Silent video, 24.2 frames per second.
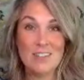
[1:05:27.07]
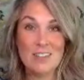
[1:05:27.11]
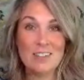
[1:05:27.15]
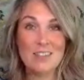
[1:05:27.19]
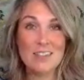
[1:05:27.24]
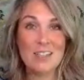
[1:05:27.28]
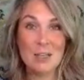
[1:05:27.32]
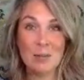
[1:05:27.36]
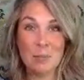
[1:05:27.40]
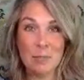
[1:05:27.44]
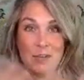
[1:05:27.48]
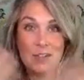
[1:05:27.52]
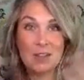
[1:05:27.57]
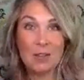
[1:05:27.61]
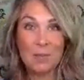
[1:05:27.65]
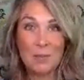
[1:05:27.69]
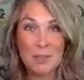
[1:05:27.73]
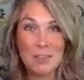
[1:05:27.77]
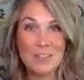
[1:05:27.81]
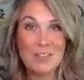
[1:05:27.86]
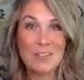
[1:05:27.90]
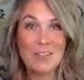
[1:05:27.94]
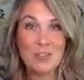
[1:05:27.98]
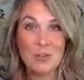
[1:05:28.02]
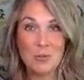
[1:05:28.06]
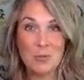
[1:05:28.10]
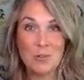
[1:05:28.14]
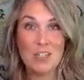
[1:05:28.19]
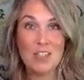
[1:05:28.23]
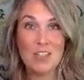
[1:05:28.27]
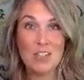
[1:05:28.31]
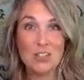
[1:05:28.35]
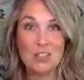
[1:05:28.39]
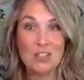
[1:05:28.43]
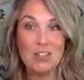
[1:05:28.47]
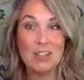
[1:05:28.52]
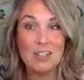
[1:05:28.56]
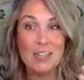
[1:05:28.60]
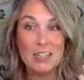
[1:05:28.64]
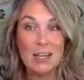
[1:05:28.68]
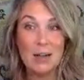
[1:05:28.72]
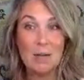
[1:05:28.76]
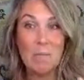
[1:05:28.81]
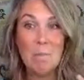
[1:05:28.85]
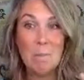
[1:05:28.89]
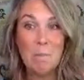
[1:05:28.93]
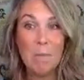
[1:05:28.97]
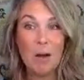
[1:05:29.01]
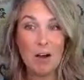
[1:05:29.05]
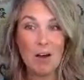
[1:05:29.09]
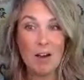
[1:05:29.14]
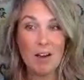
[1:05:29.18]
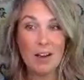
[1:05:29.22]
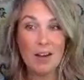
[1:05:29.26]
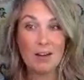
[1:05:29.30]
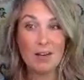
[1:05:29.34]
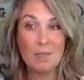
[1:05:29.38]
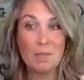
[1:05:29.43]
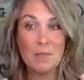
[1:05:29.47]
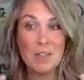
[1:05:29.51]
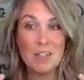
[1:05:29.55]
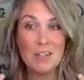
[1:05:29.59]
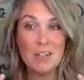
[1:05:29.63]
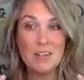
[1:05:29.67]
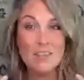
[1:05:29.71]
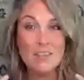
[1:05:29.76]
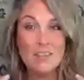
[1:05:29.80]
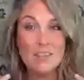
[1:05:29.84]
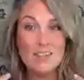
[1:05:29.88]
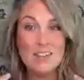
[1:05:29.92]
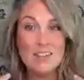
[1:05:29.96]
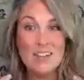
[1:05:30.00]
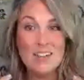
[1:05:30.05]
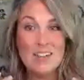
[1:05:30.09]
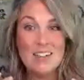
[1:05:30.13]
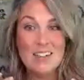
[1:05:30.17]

this hippy-dippy situation in mind, because